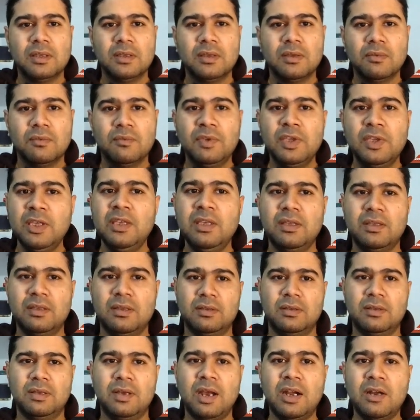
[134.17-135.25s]
We
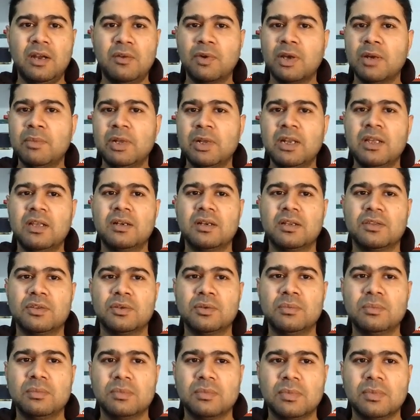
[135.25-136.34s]
at 1 million
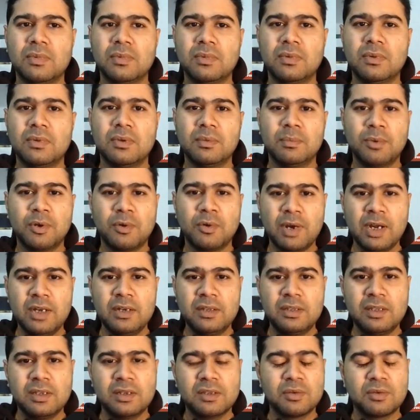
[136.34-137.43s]
resume
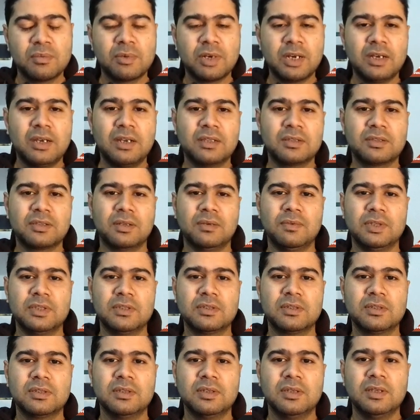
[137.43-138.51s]
provide the resume writing
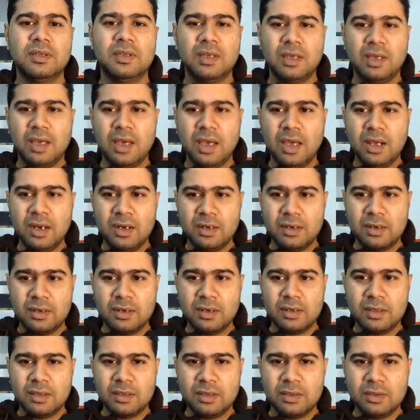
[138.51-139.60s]
service and
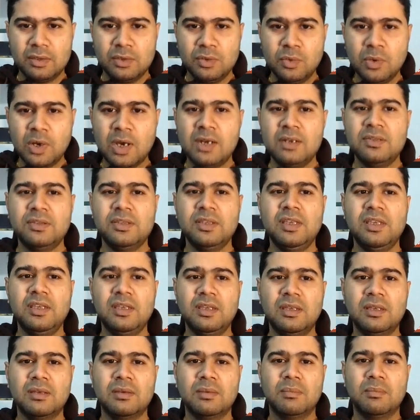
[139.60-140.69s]
you are
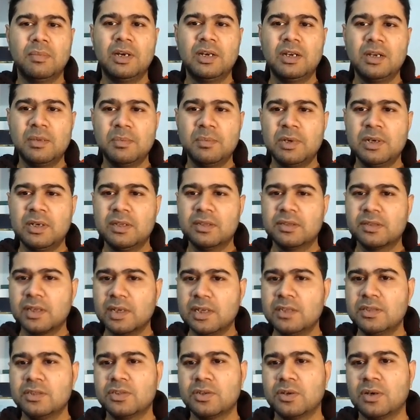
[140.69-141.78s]
seeing multiple
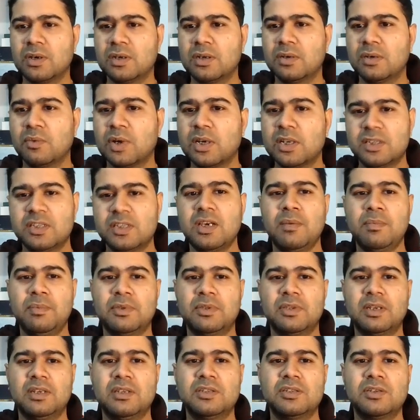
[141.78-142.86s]
WhatsApp
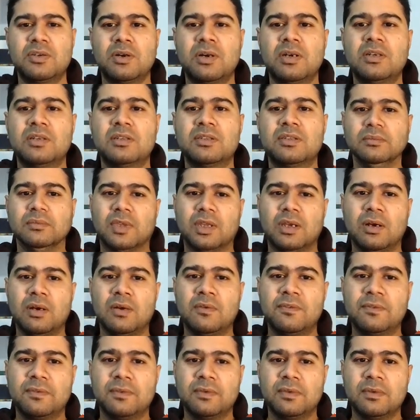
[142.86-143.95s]
screenshots
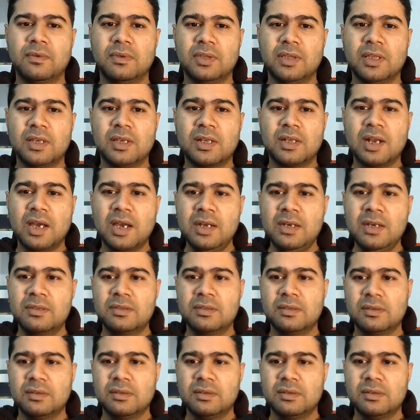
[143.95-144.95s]
of the clients